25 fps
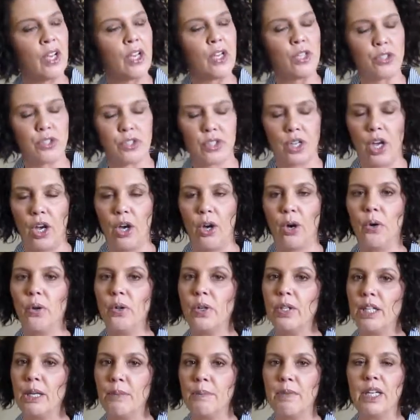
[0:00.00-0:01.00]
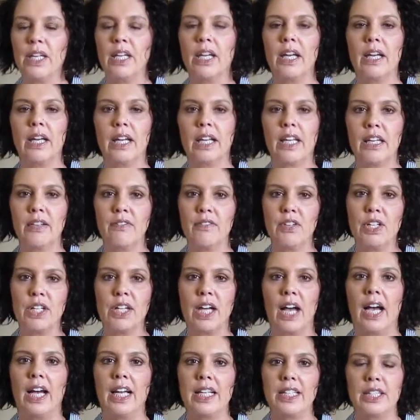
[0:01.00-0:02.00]
So let me give you
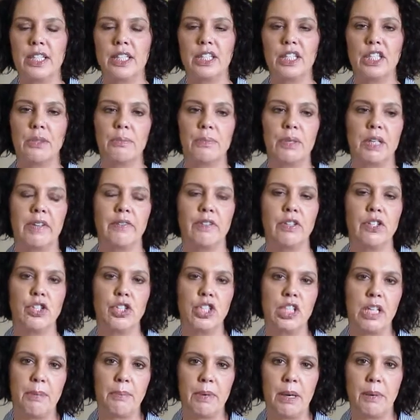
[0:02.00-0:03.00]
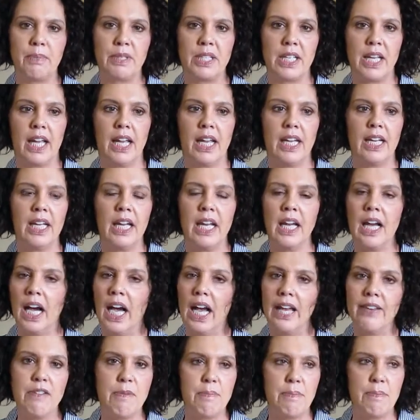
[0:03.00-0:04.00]
guys a little bit of a gym update.
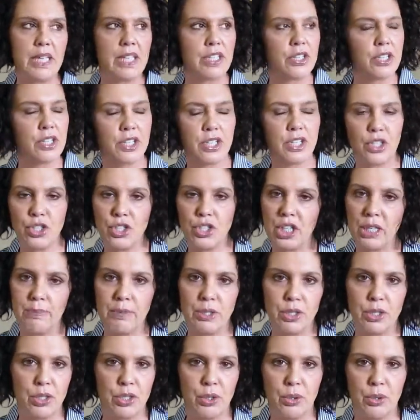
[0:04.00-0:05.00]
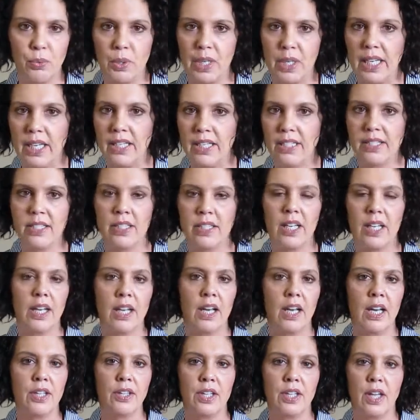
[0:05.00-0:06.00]
I haven't been to the gym in 2 weeks.
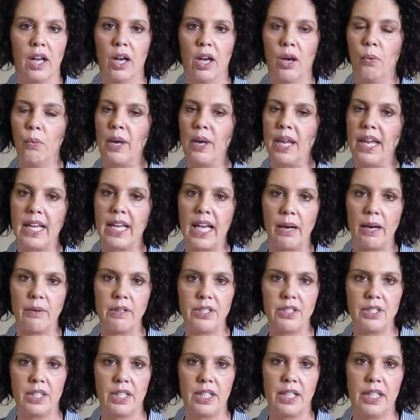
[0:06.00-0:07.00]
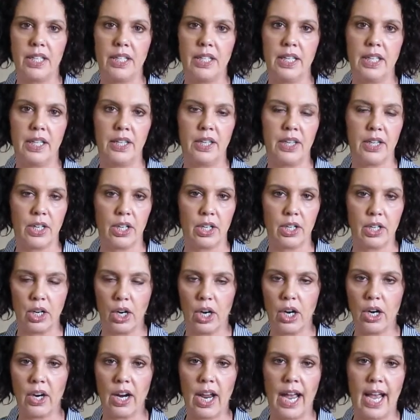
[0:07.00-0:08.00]
The week I was in the
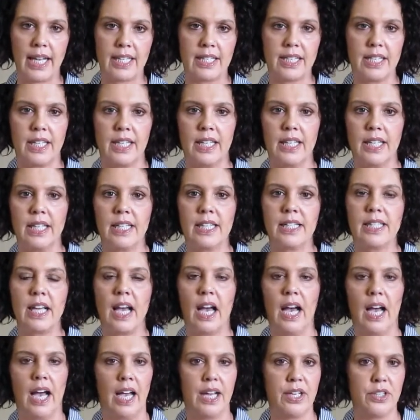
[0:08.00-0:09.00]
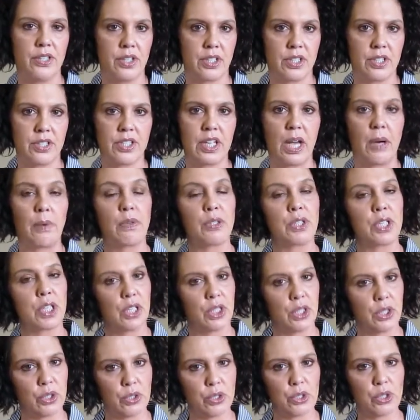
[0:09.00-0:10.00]
car accident, I was a
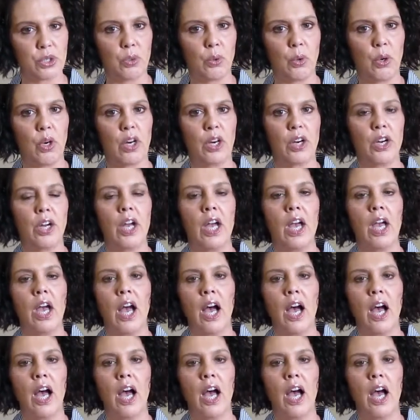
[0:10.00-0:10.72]
little sore.